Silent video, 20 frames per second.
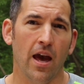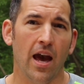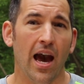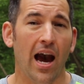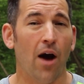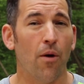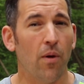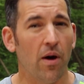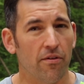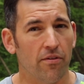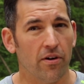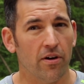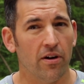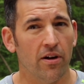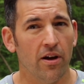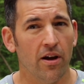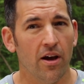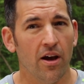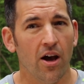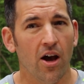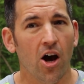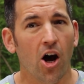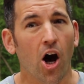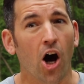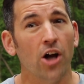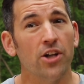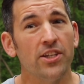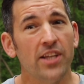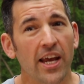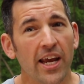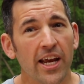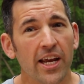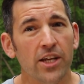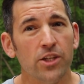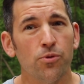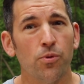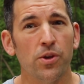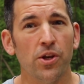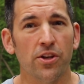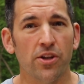However, on
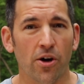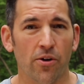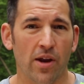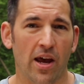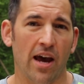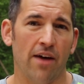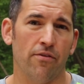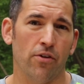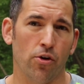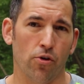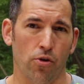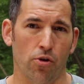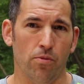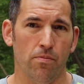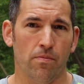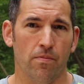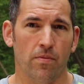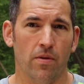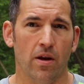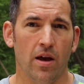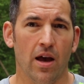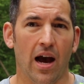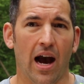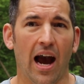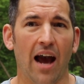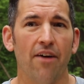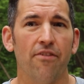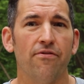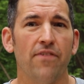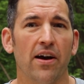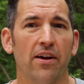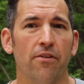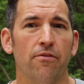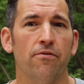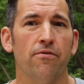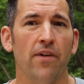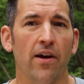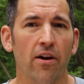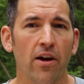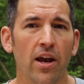days when you don't have a group, I have found it
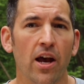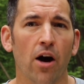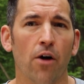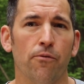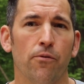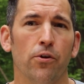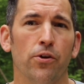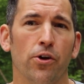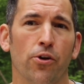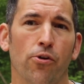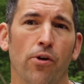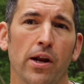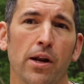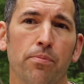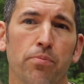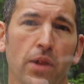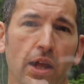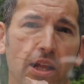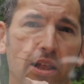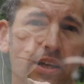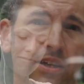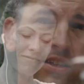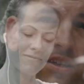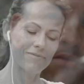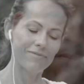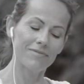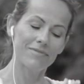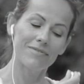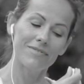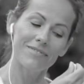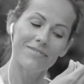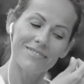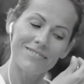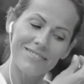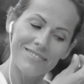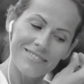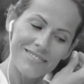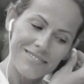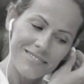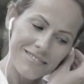very helpful to create a playlist of my favorite
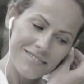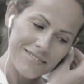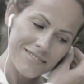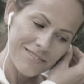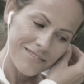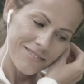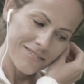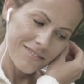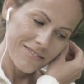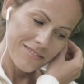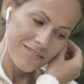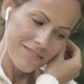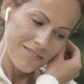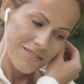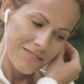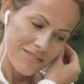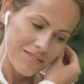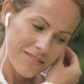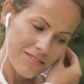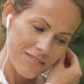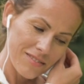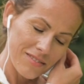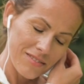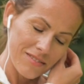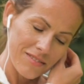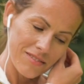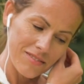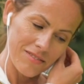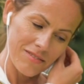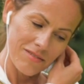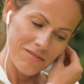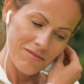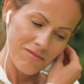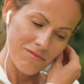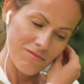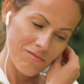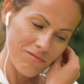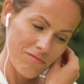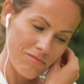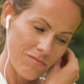songs. This helps take
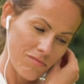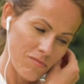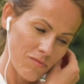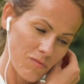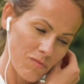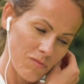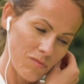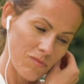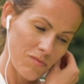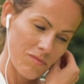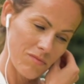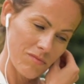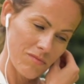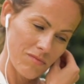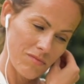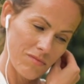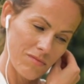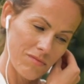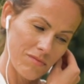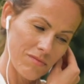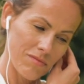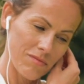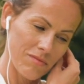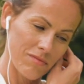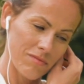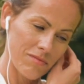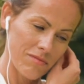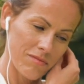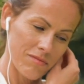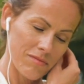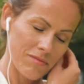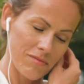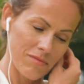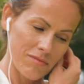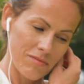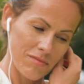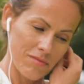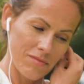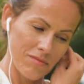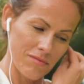my mind off what I didn't feel like doing and
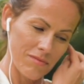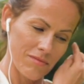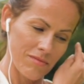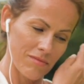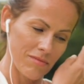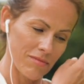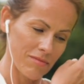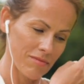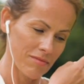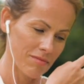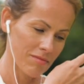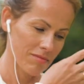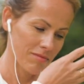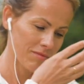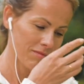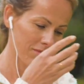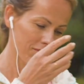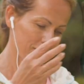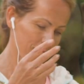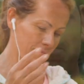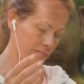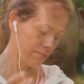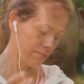create that positive vibe.